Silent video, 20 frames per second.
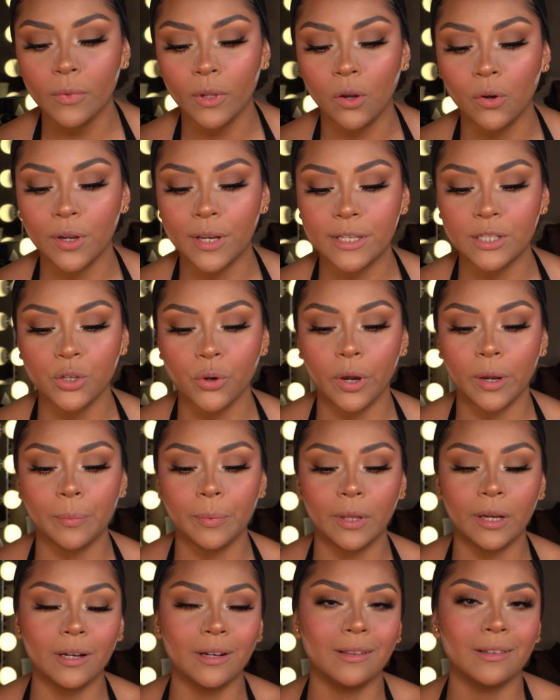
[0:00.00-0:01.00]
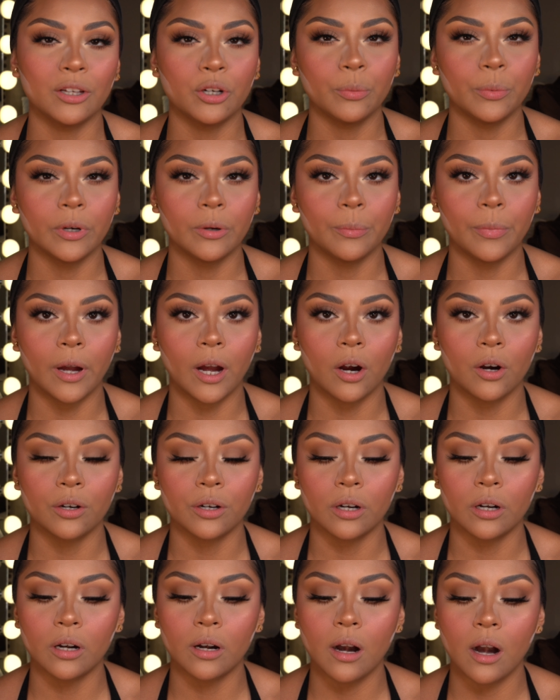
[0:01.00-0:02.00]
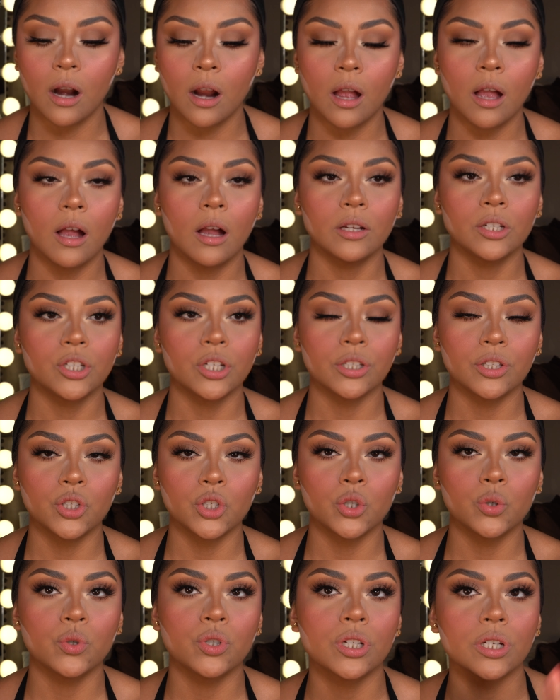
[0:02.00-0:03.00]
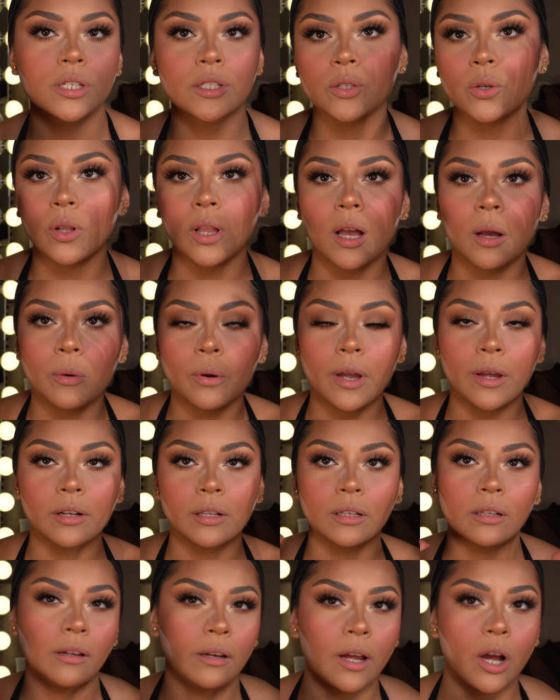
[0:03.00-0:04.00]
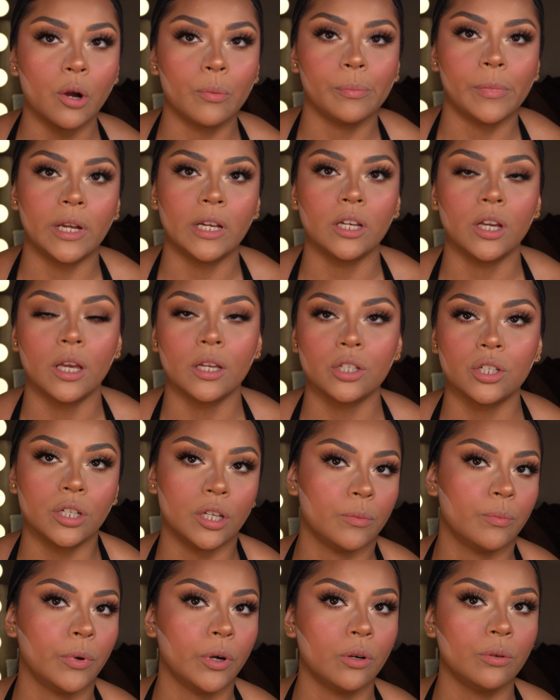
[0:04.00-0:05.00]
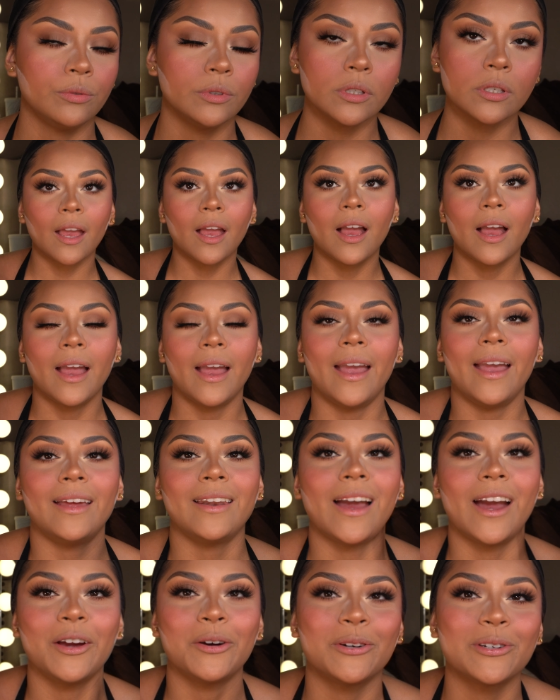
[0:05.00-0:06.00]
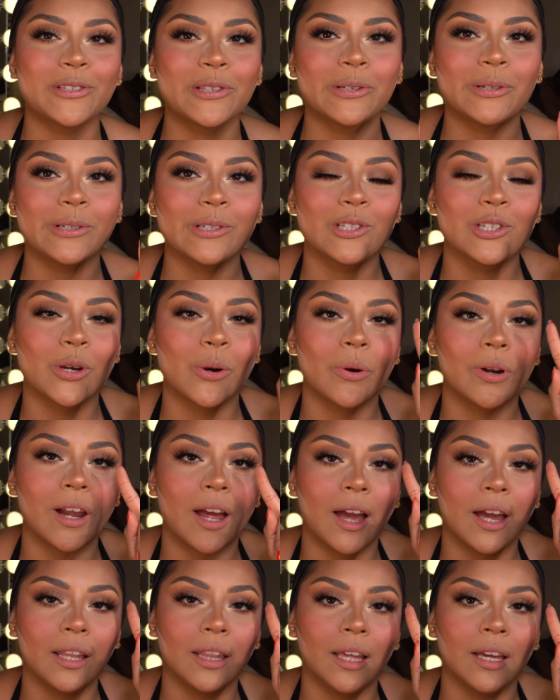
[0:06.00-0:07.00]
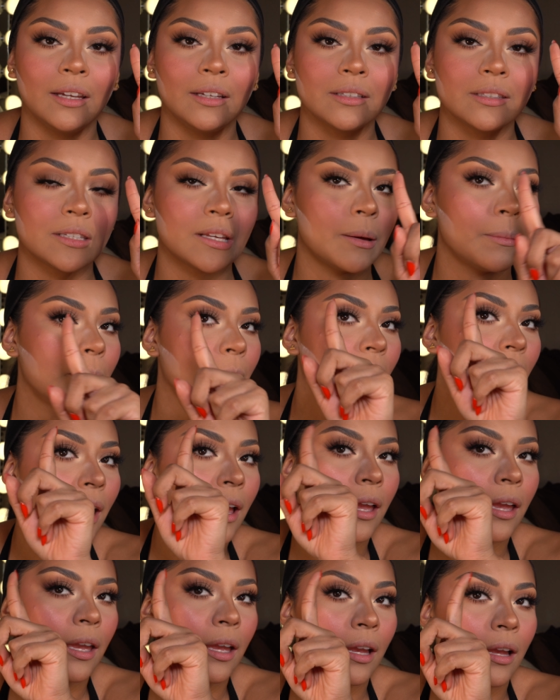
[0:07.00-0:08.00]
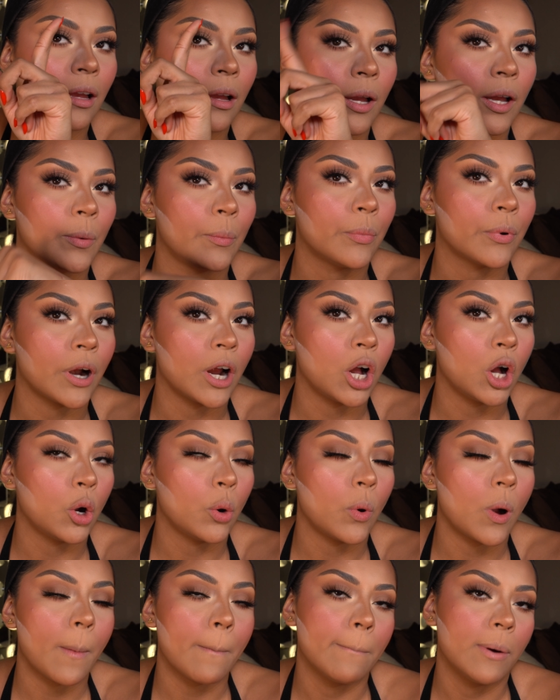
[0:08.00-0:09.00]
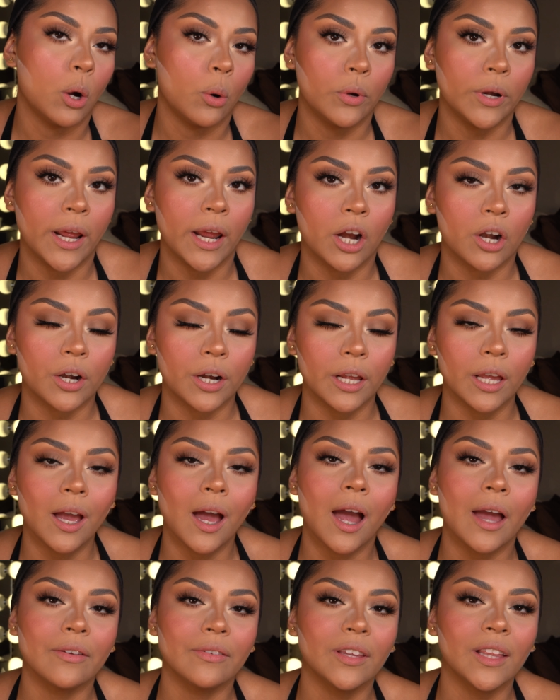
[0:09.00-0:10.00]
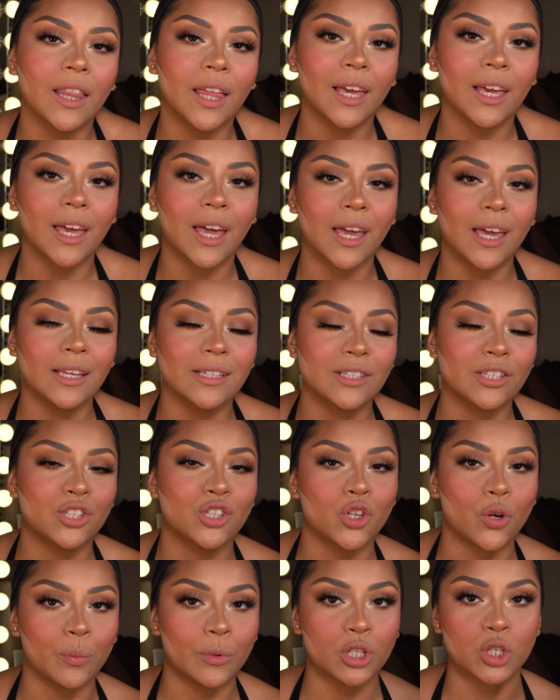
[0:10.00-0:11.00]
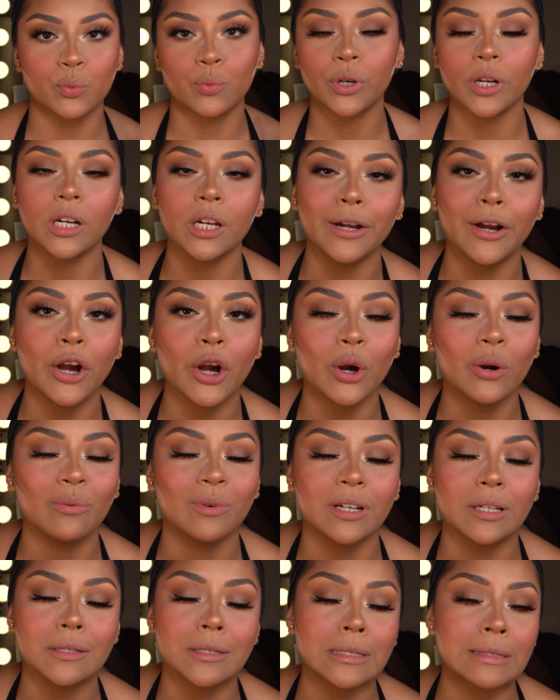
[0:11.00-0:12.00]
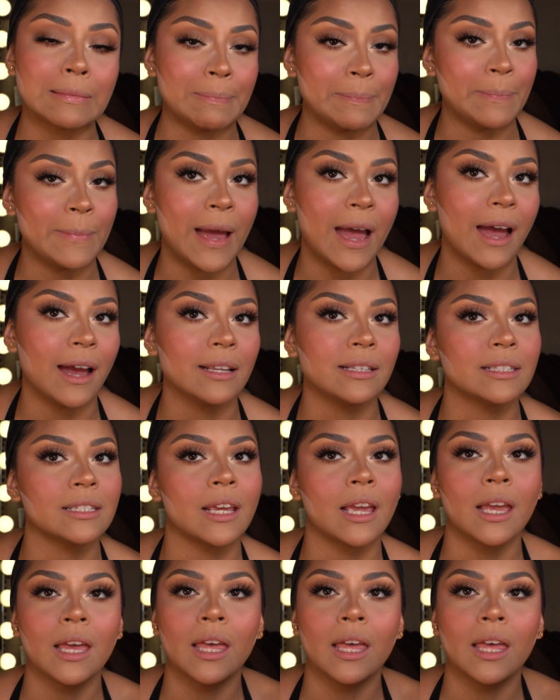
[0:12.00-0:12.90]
Okay, so I applied a little bit of powder just to chisel up and clean out my cheekbones. And I also don't highlight my brow bone area. I feel like it's so much prettier when it's matte,